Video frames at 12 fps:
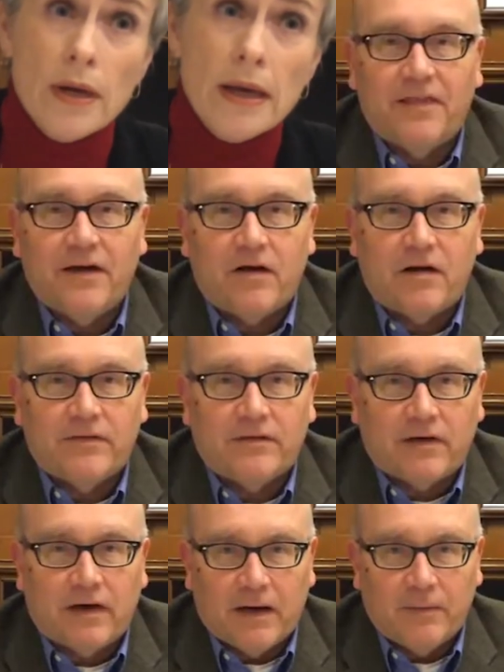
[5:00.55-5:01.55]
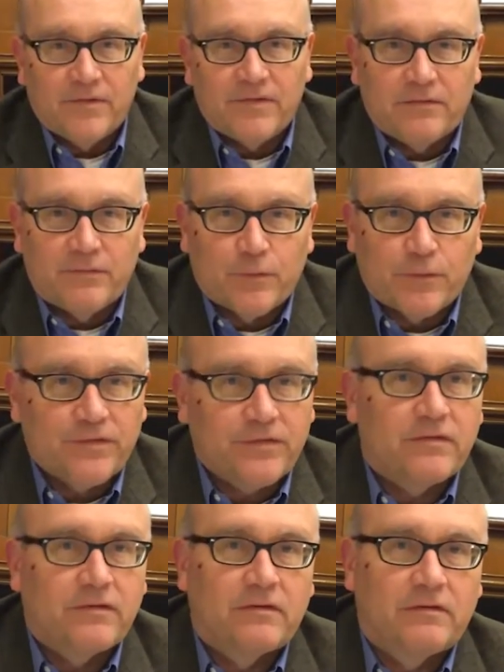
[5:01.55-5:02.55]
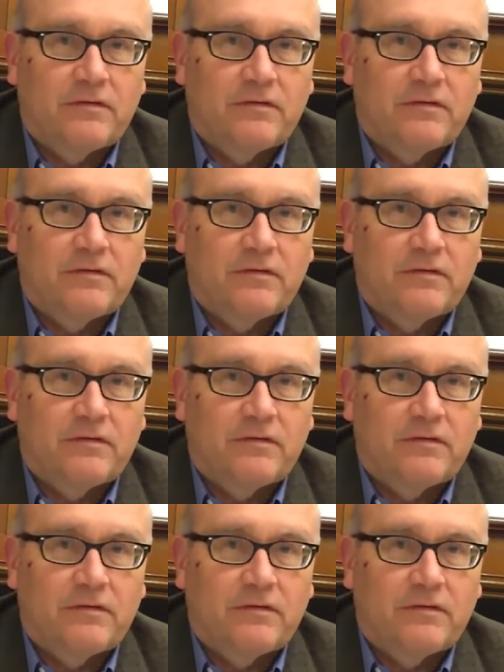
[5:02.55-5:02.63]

I think oftentimes the first